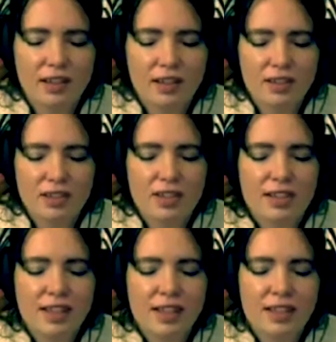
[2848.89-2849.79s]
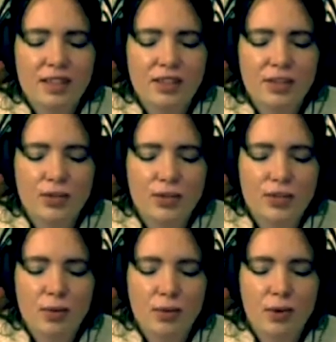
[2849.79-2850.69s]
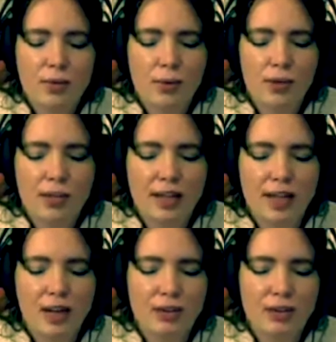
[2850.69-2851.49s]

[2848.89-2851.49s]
Just connecting to your spirit body now.